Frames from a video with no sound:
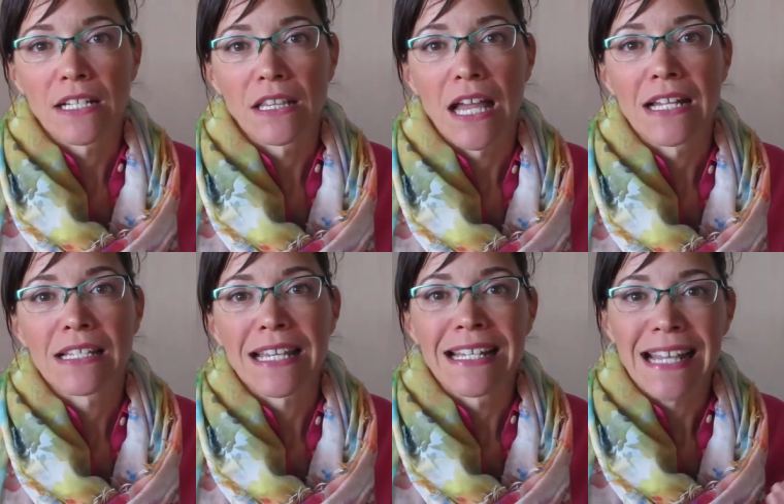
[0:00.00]
to
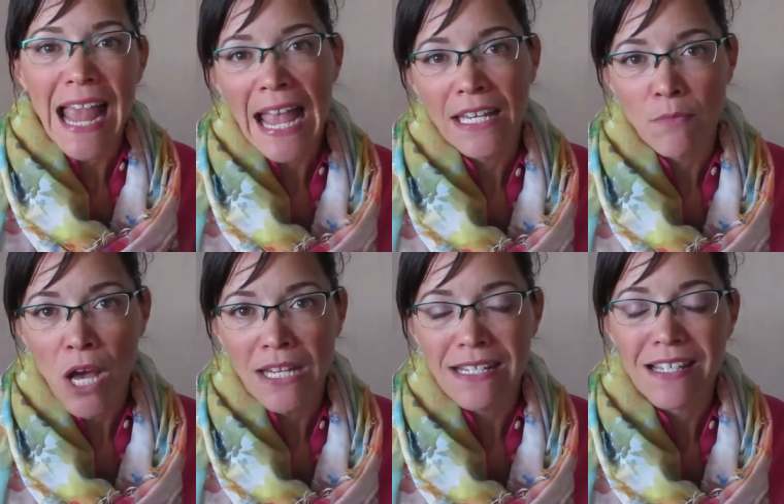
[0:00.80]
clients is
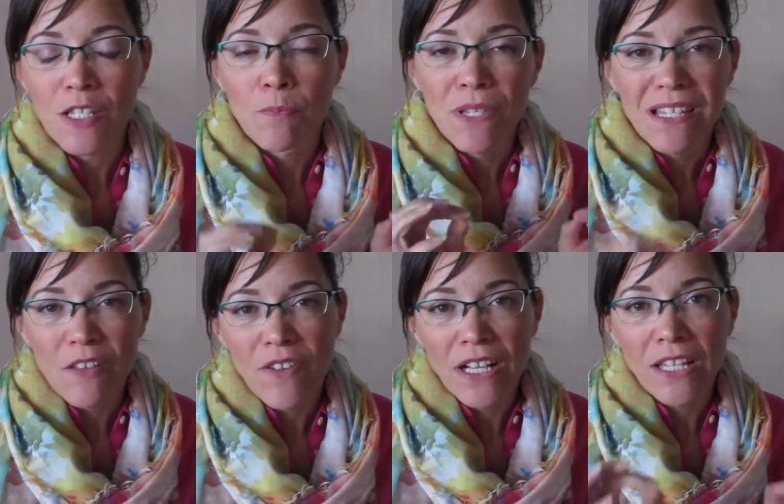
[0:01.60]
antibodies,
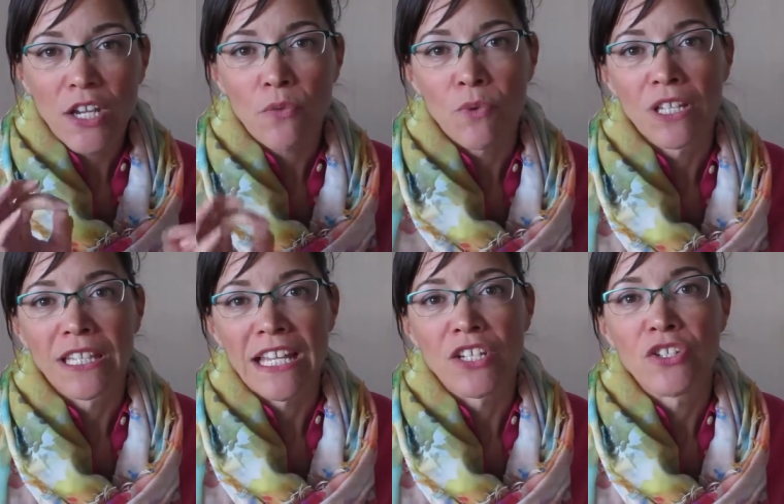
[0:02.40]
specifically
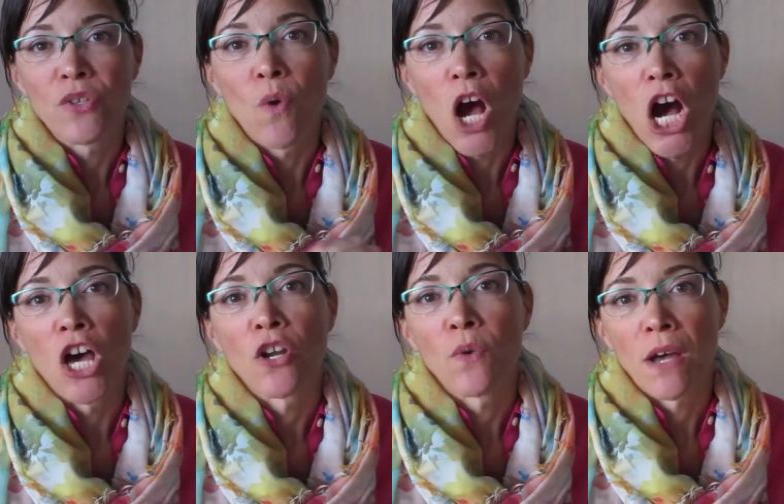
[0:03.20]
related to
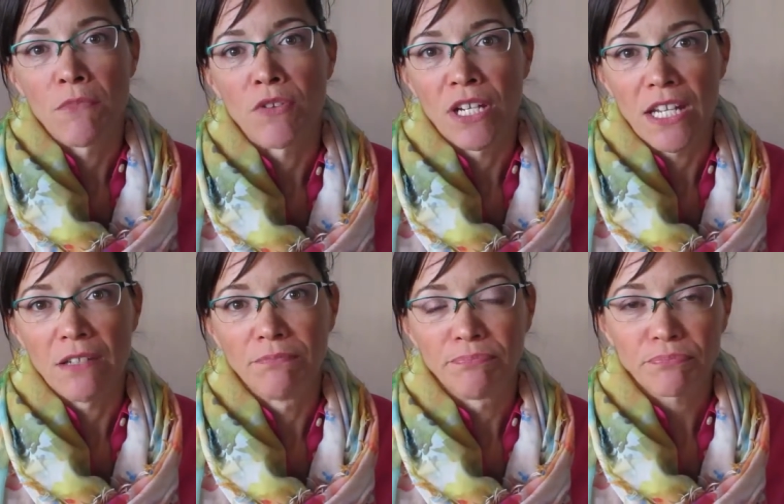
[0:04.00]

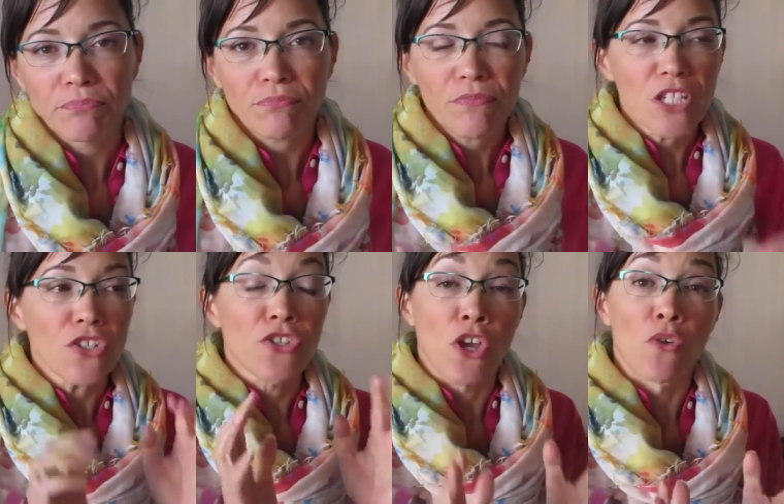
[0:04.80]
autoimmunity.
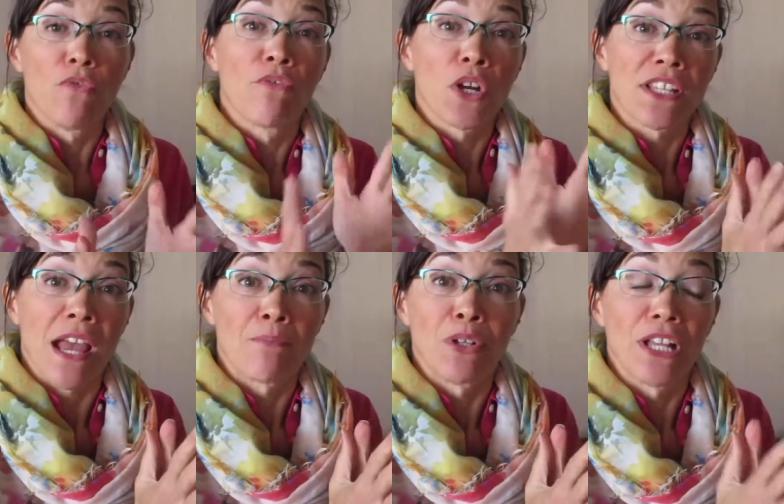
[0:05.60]
So, for
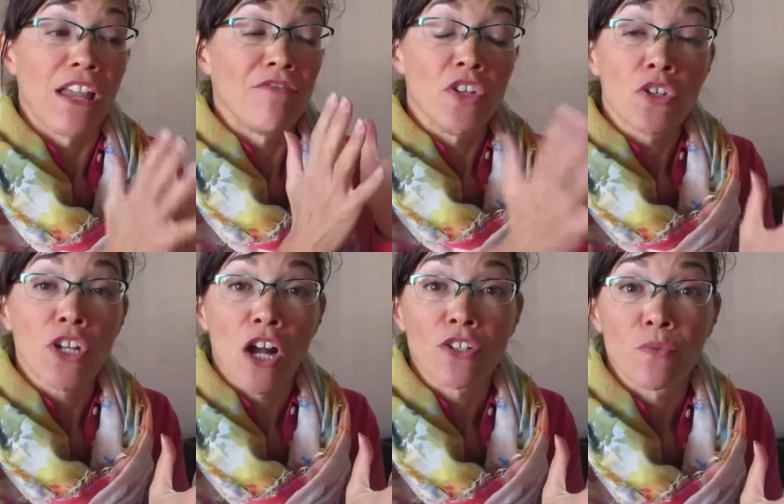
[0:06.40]
example, if your
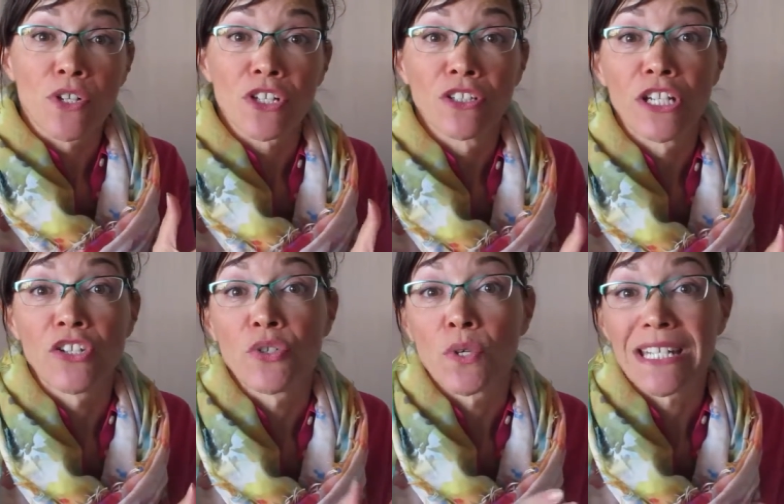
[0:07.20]
doctor were to look
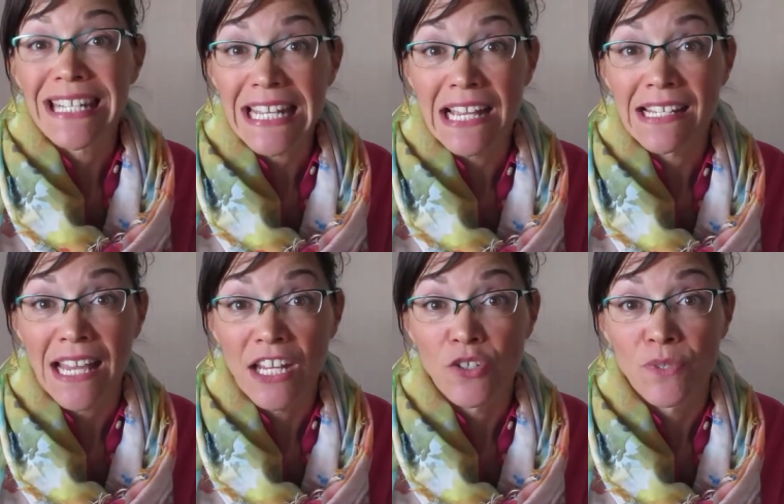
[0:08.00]
at your
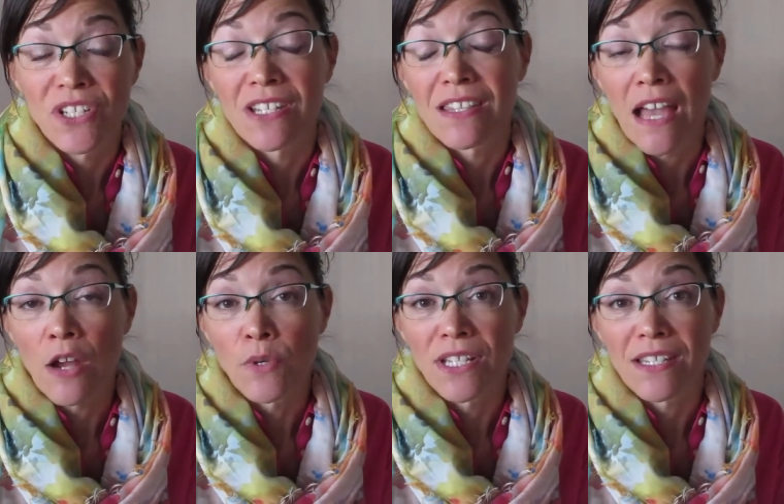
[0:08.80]
TSH, which is
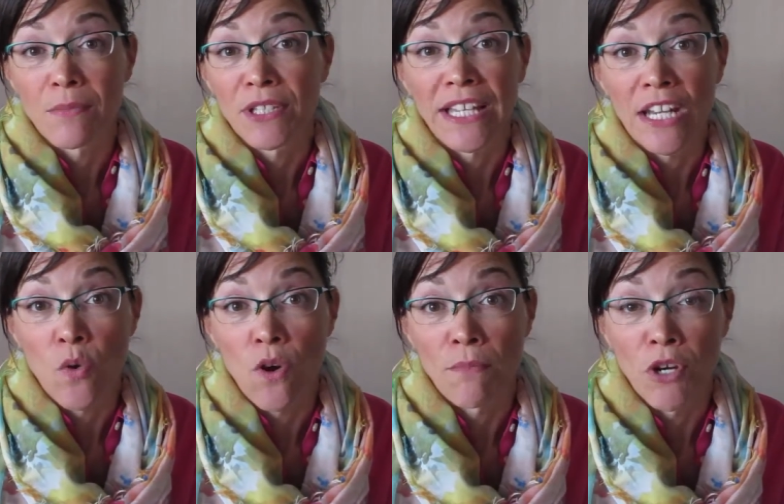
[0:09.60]
thyroid
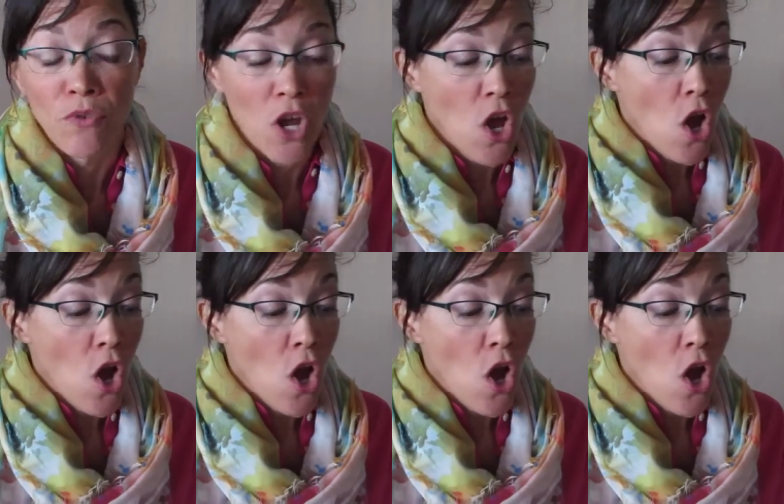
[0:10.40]
stimulating hormone,